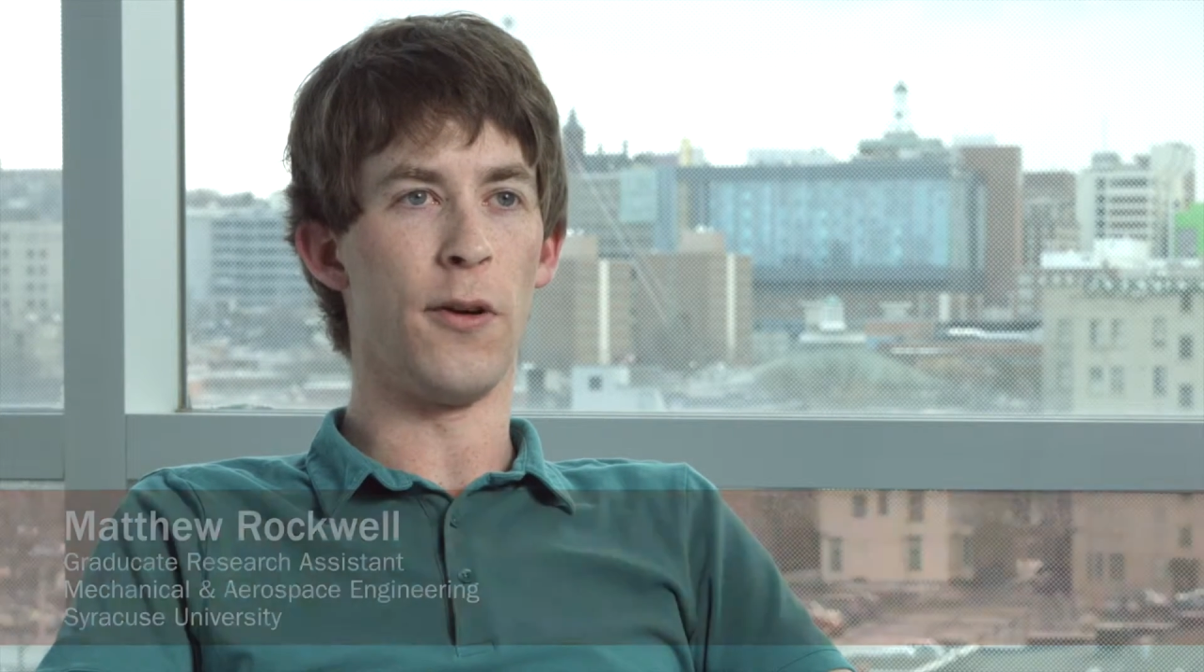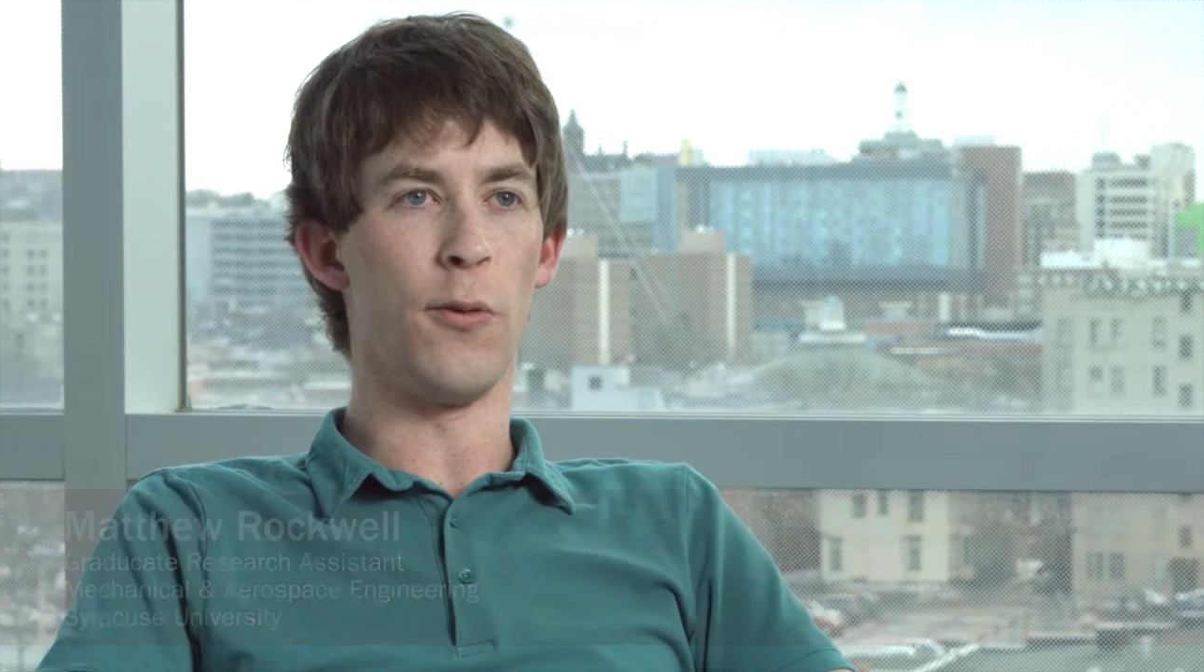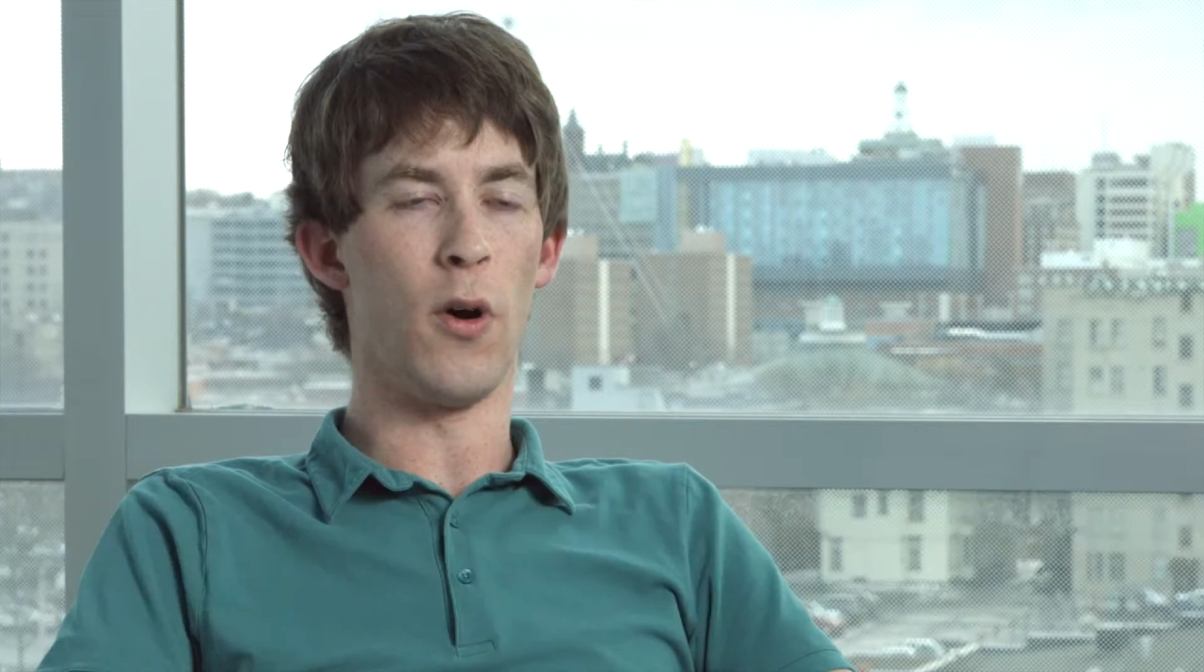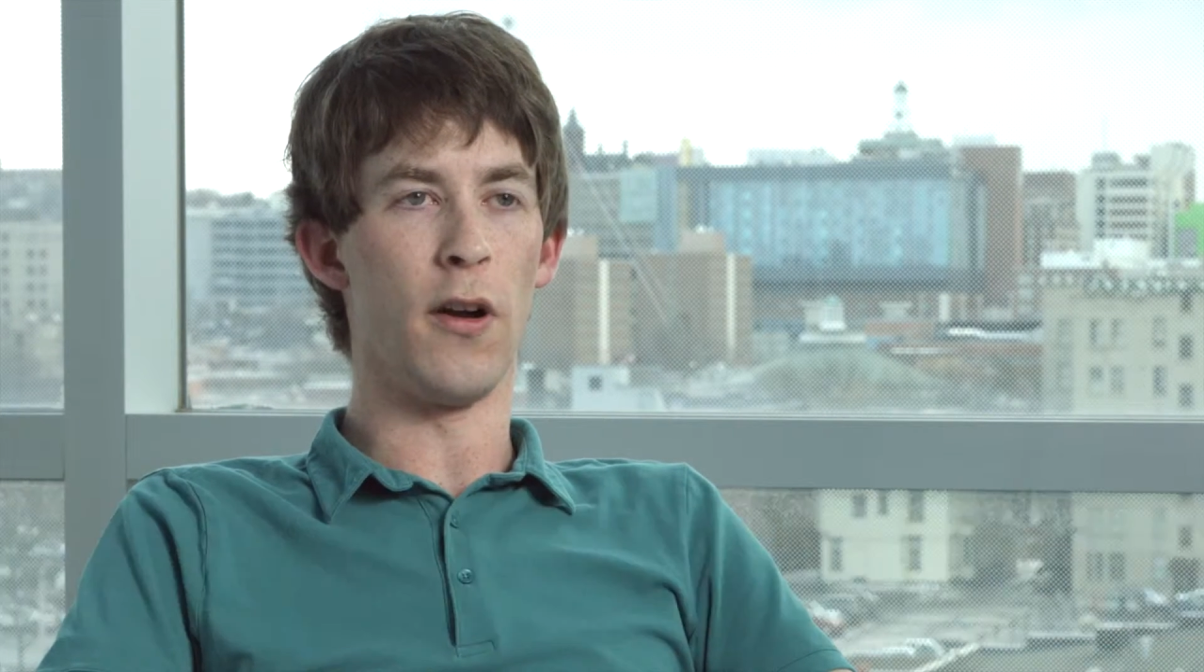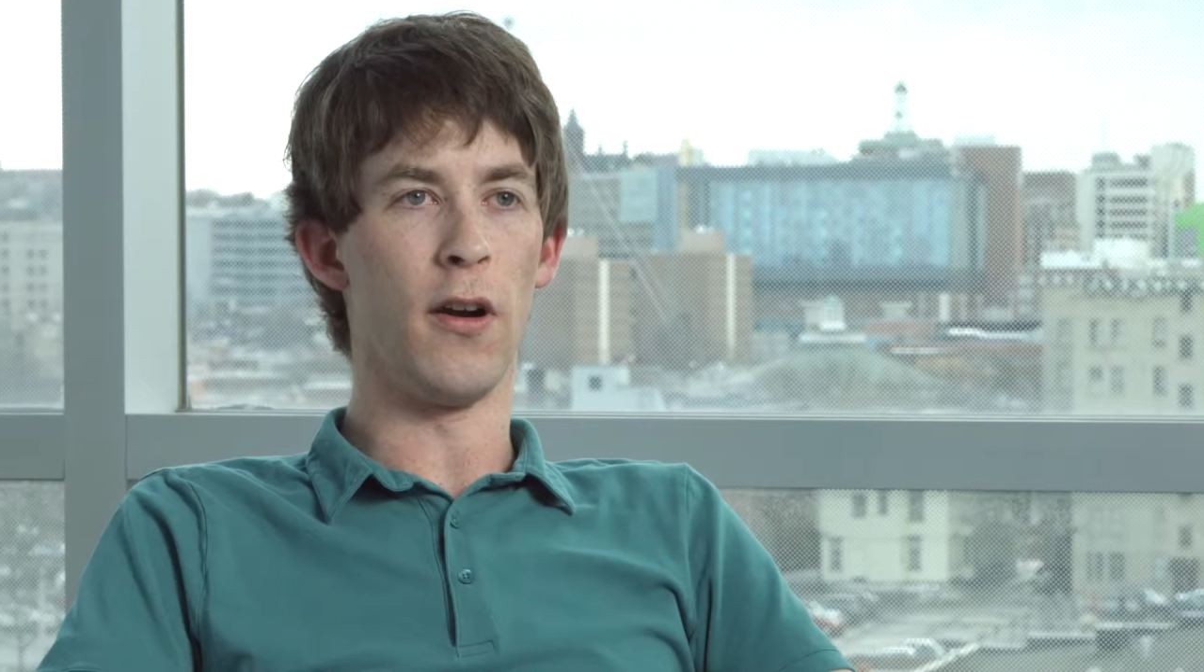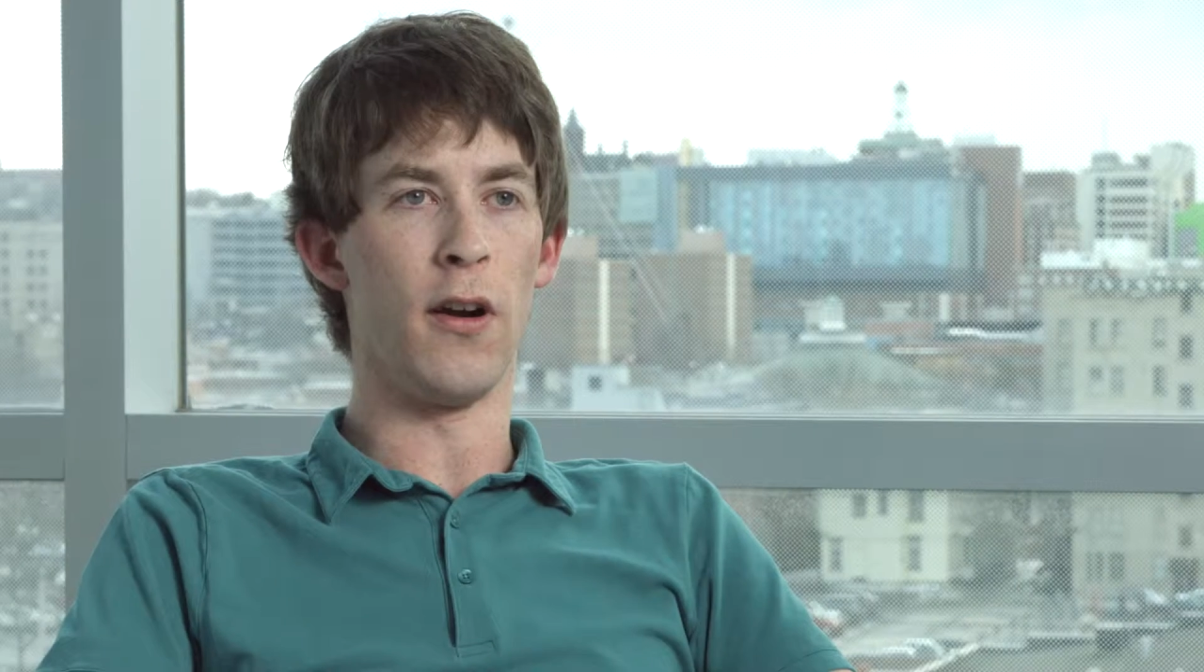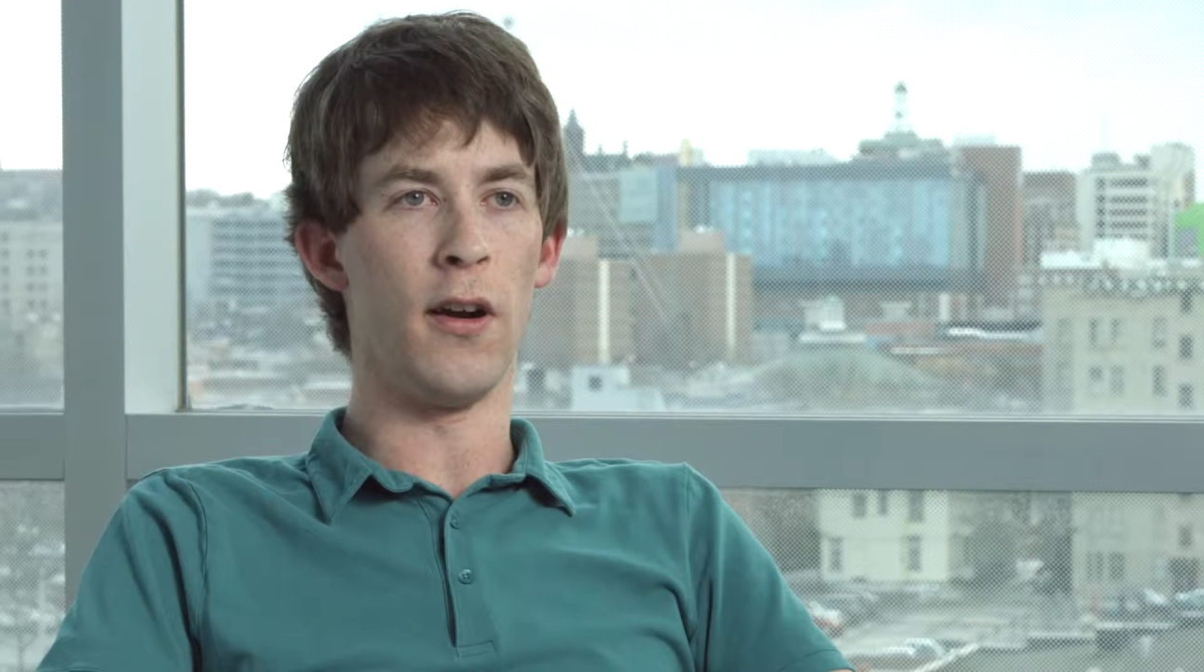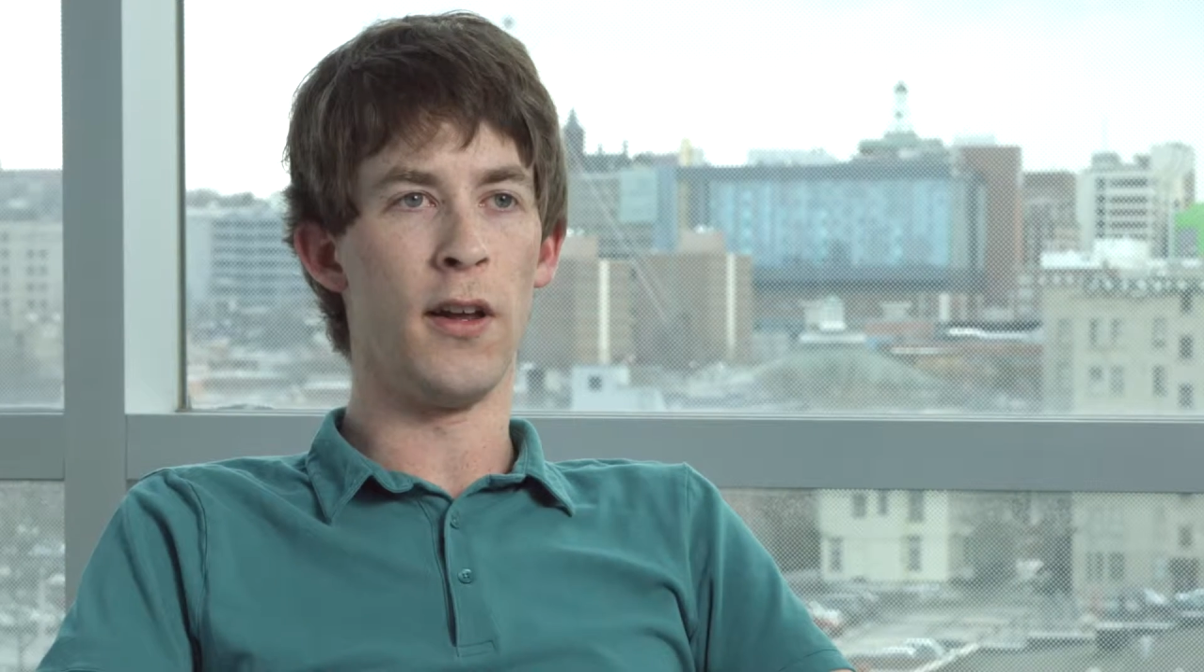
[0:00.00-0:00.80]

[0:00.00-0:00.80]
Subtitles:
of water